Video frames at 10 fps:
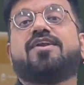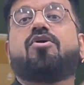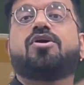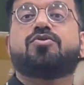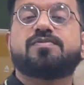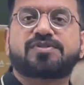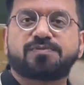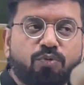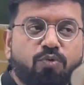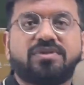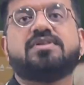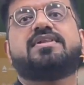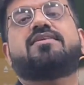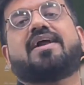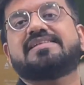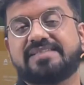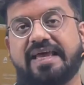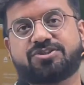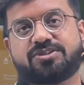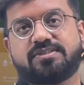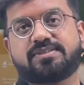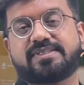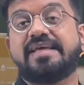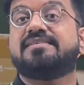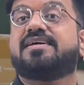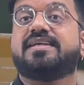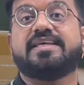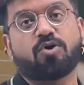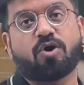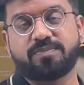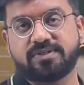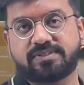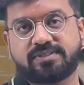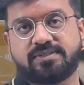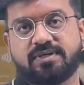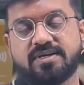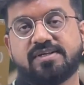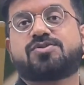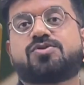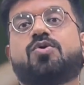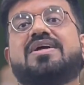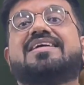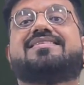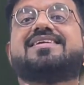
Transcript: in order to smoothen the transactions in the e-commerce, so there